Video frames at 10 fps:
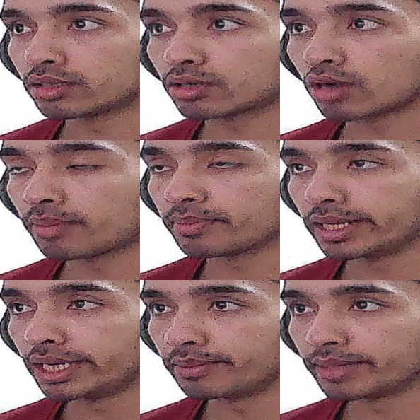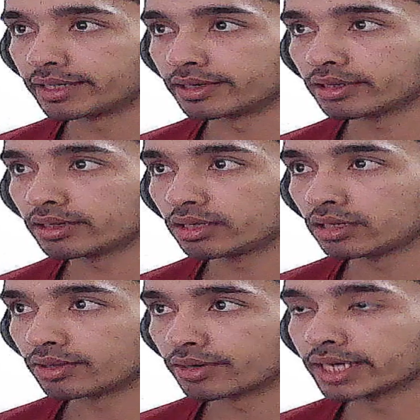Top element,
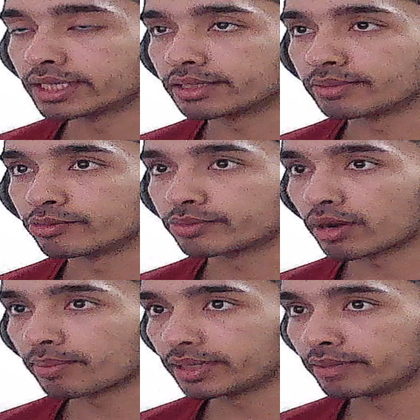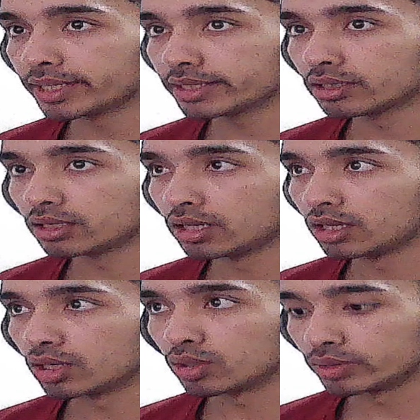right? Remove top element,
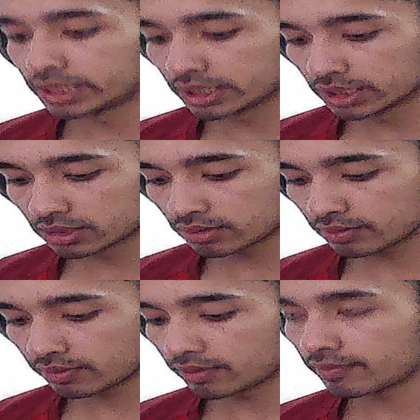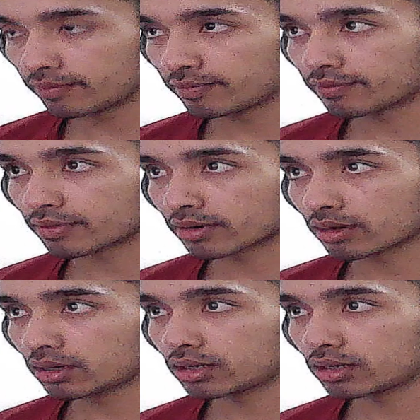which is front